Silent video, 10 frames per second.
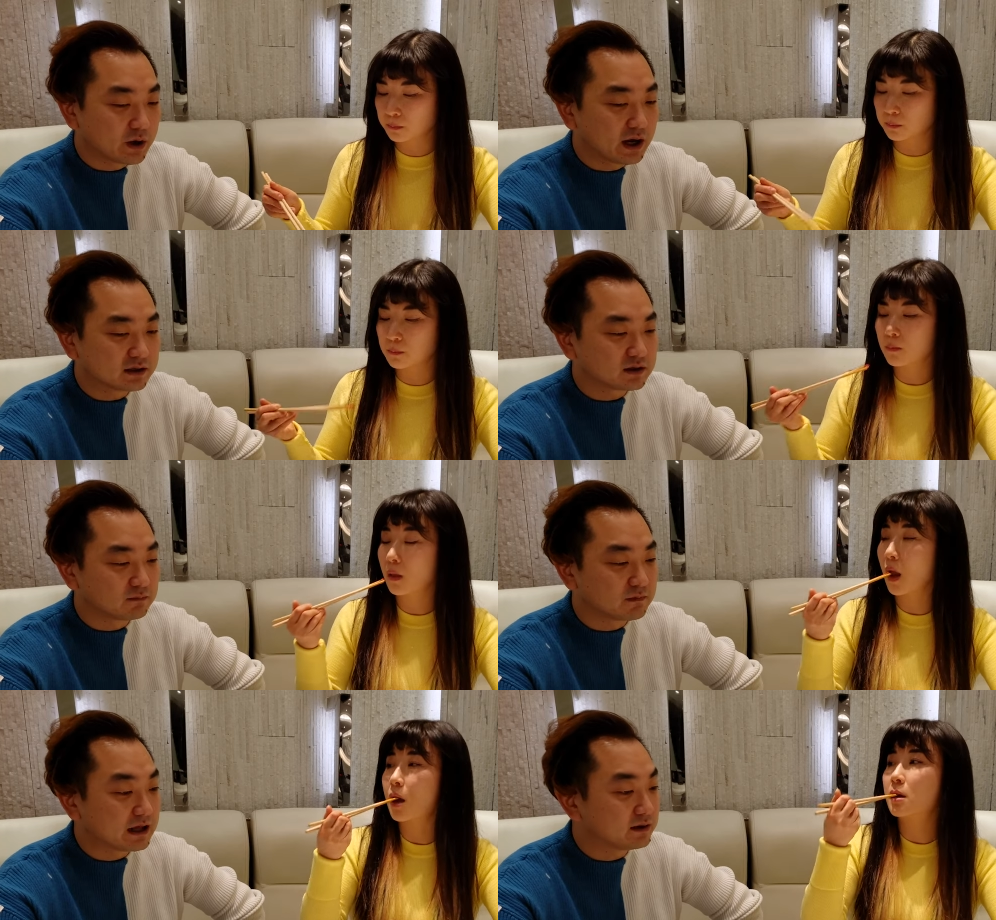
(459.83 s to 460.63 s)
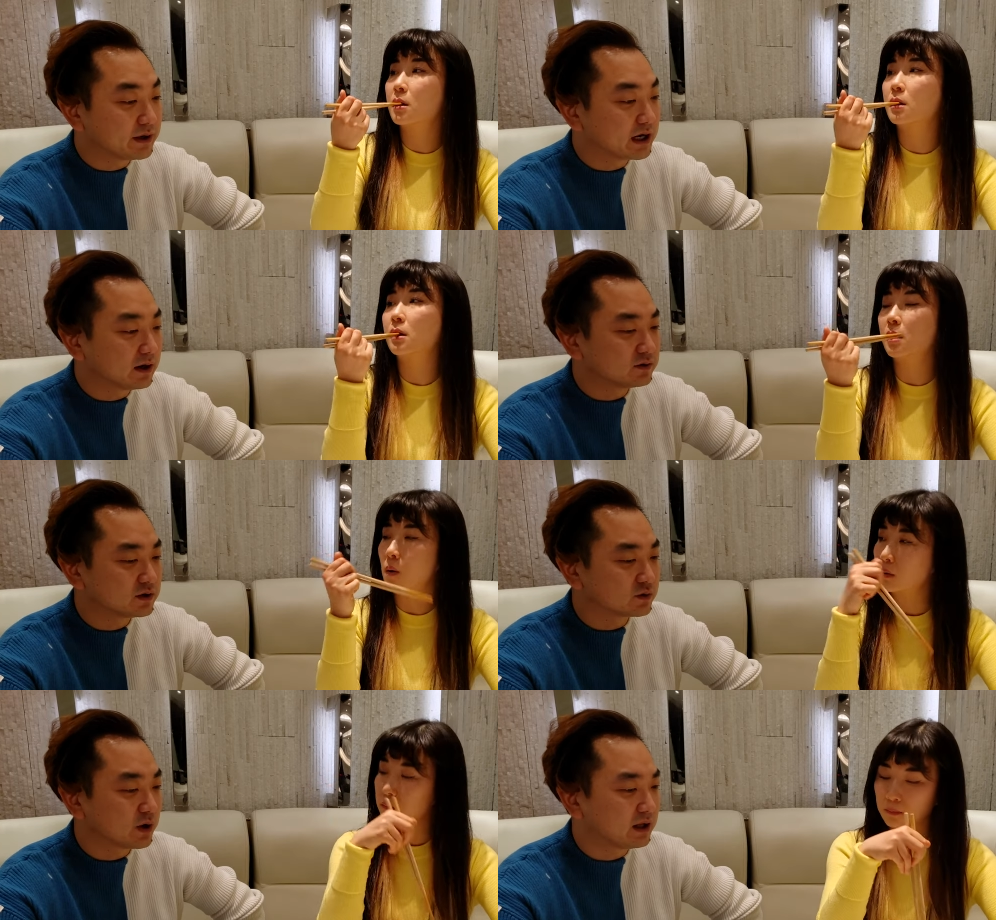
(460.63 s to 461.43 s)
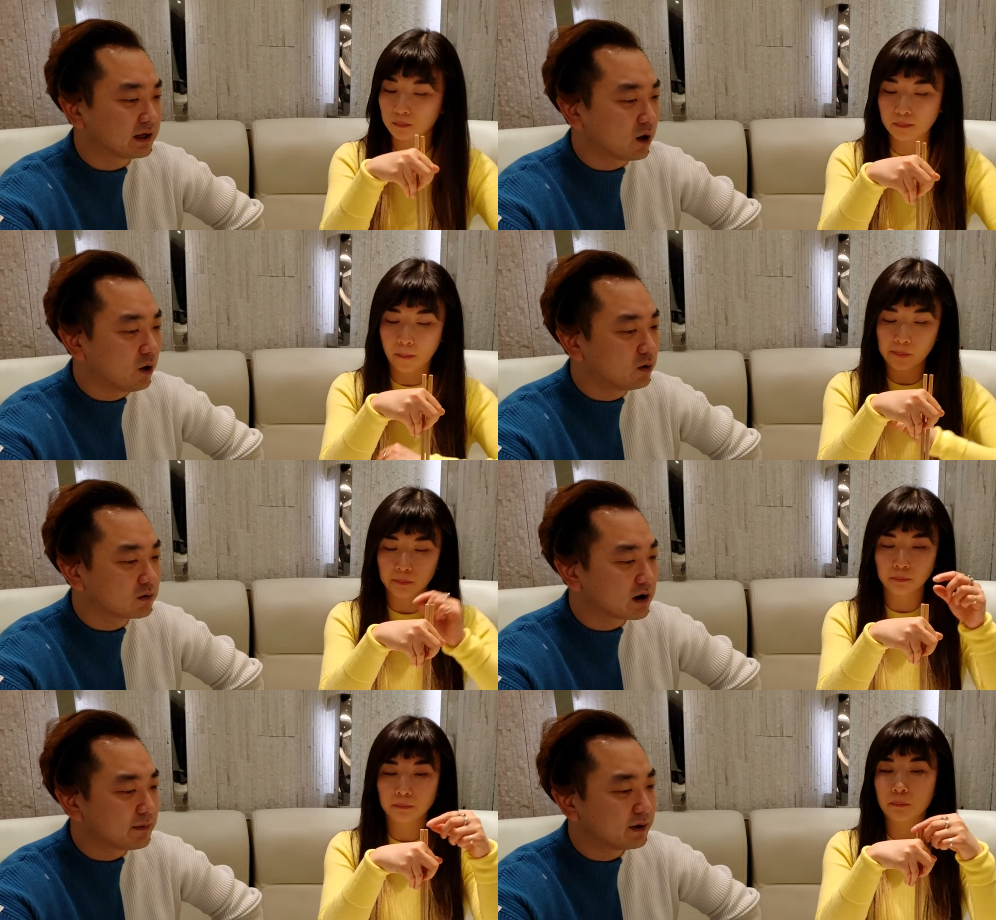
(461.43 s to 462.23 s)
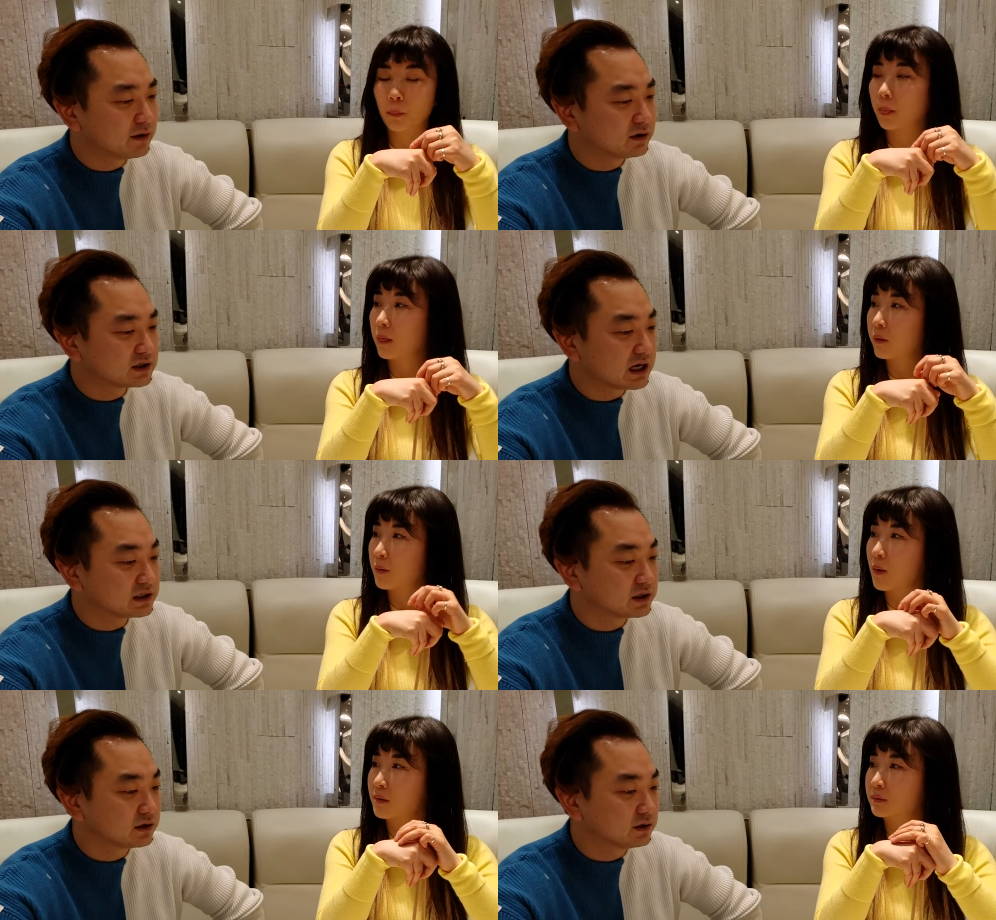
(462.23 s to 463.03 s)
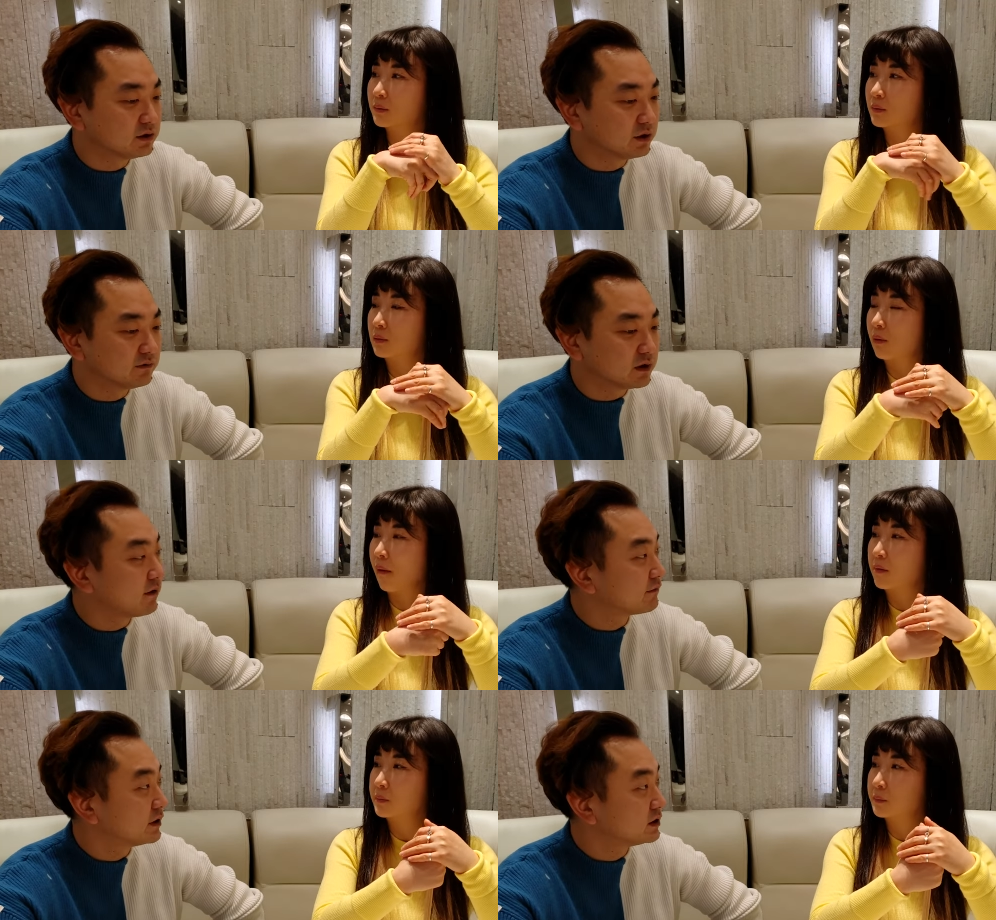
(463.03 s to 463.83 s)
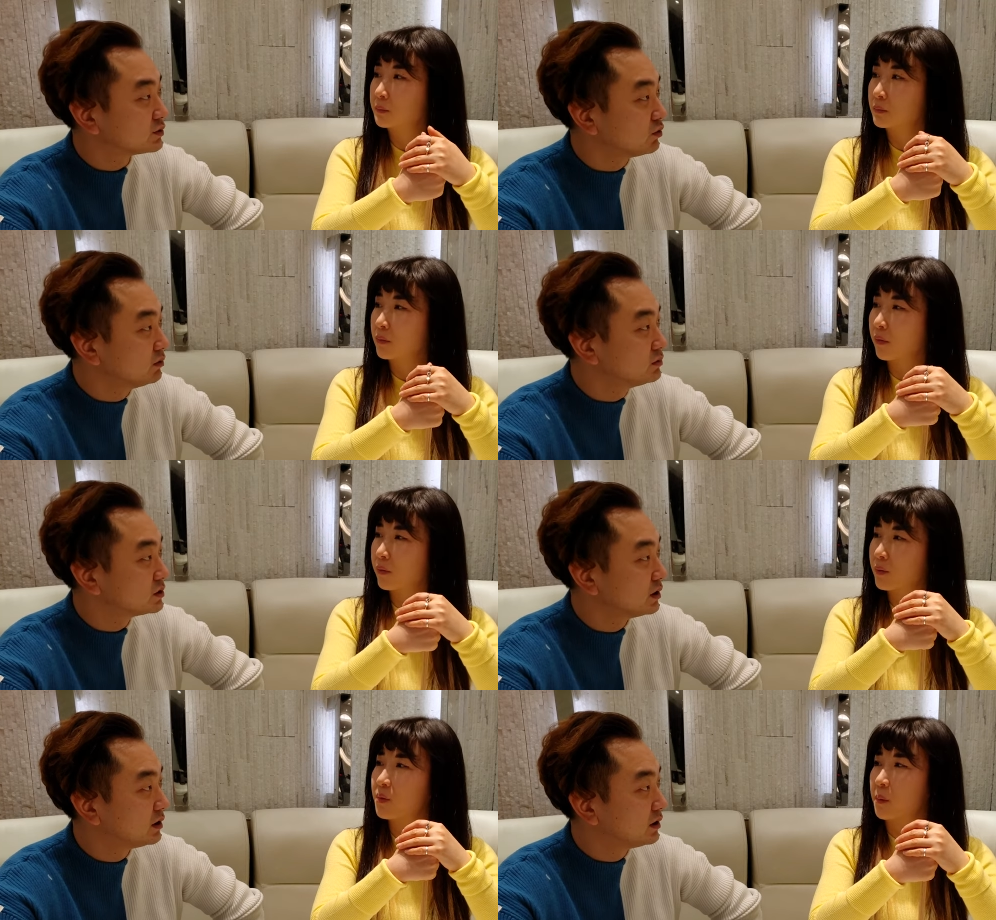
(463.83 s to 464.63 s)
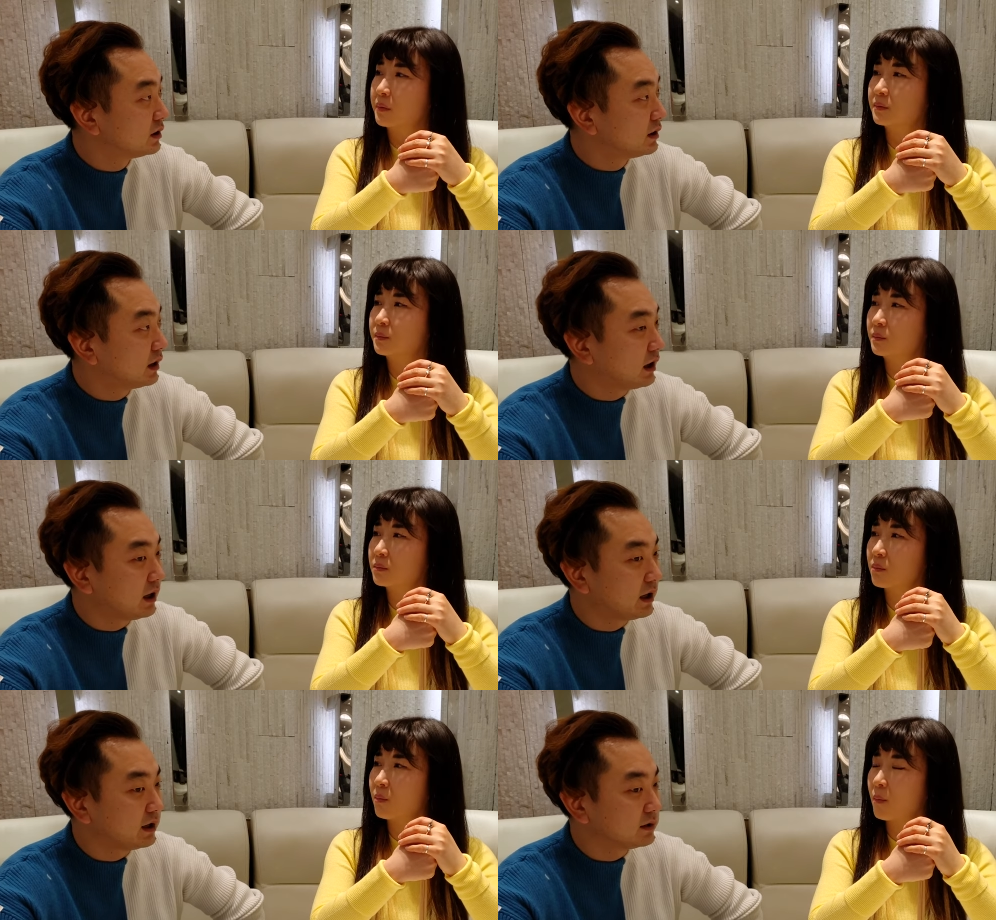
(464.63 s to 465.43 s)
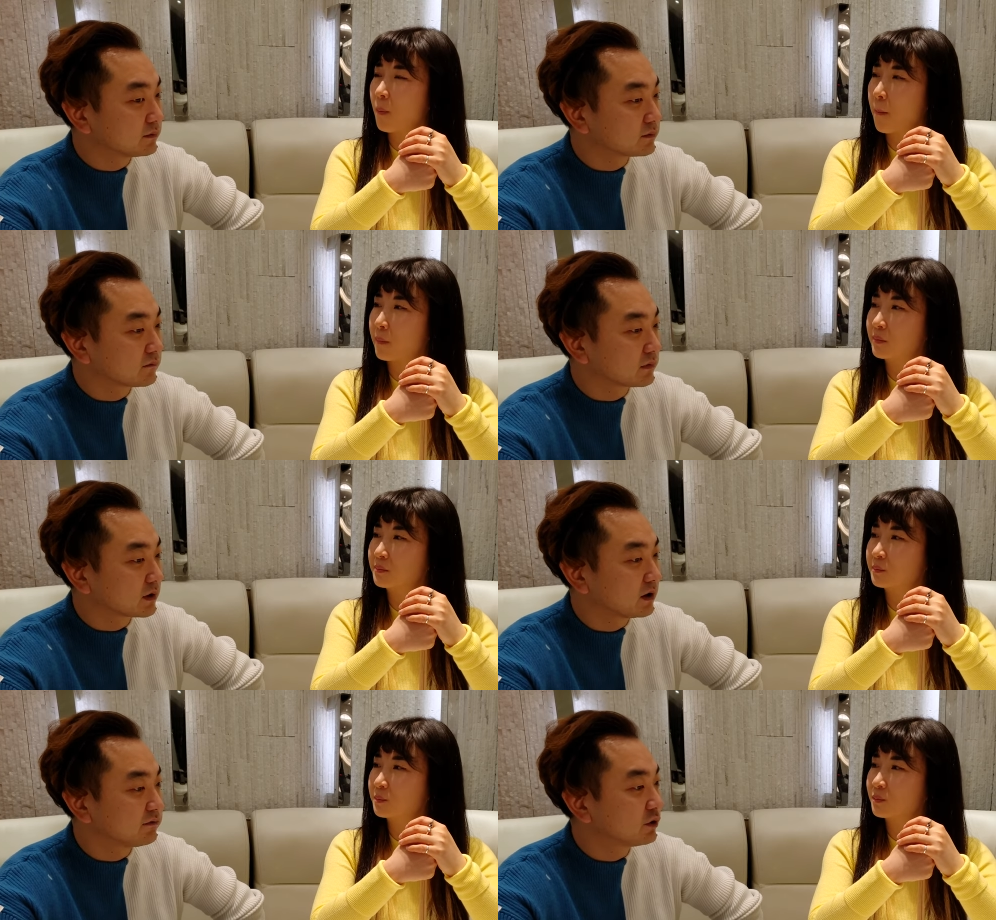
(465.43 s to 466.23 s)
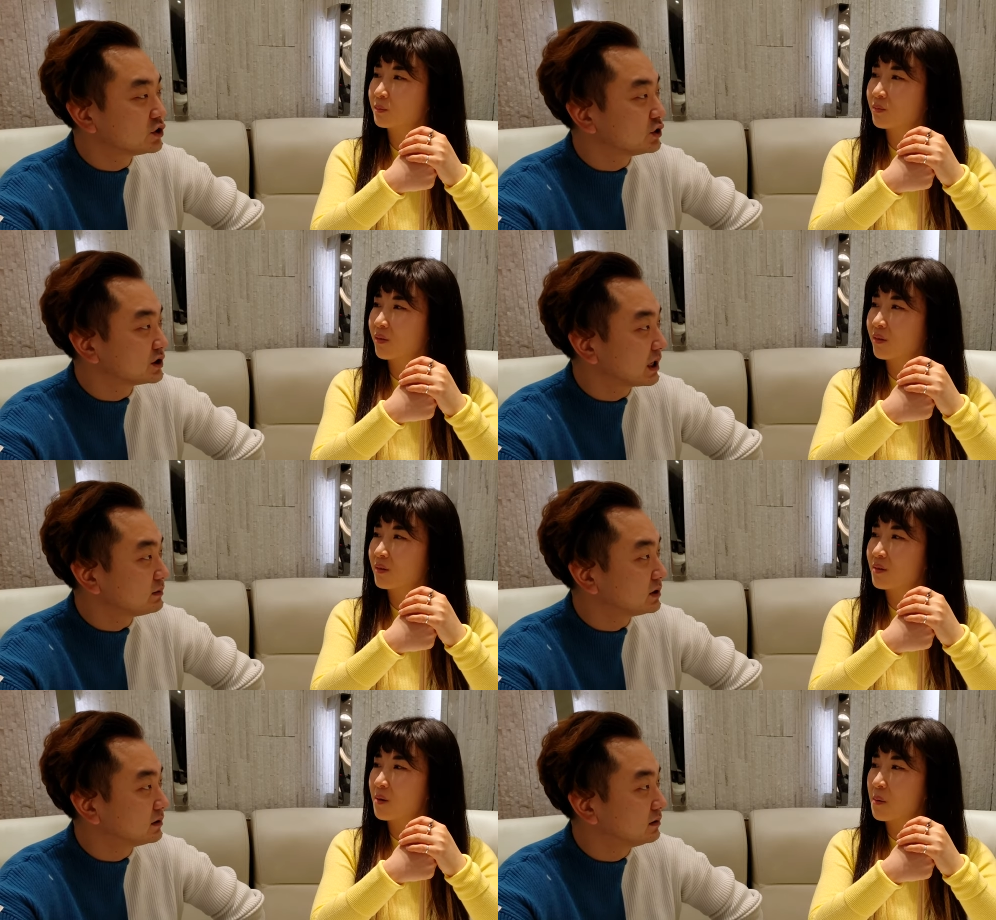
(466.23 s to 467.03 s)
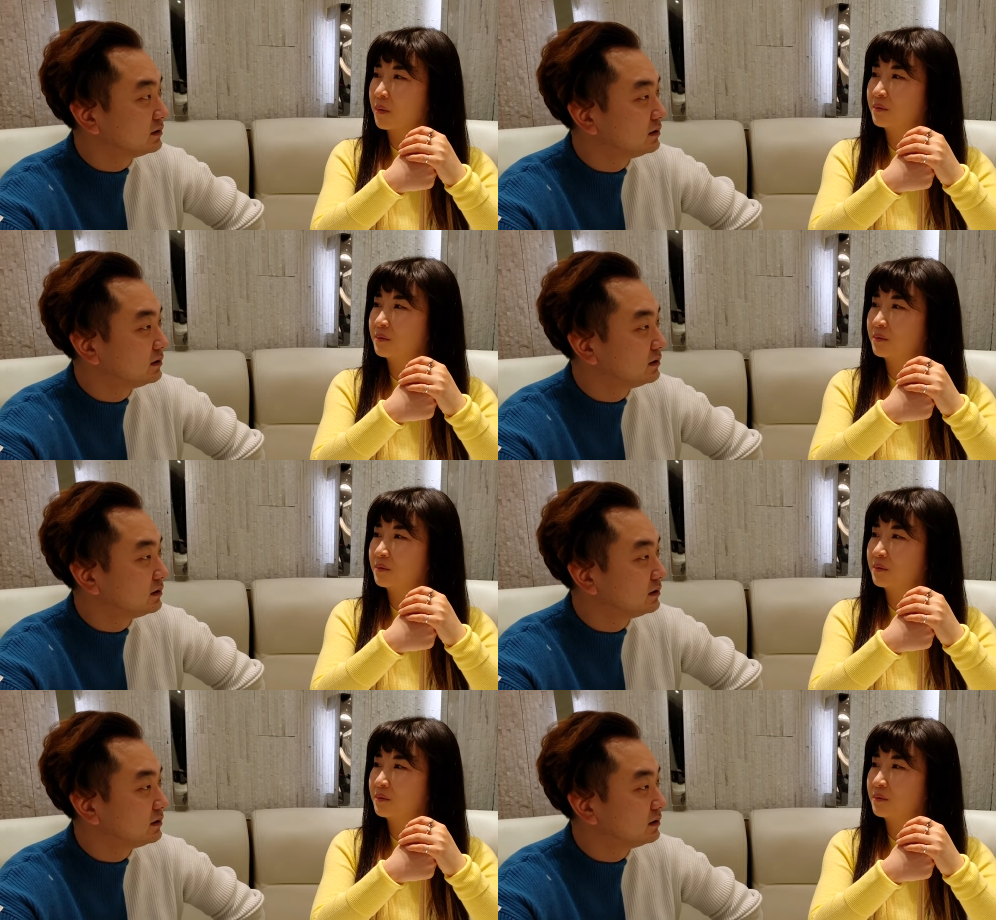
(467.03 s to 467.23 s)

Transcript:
Speaker 1: we had some random encounters. We had like old grandmothers asking, you know, offering us rooms. And of course you're skeptical.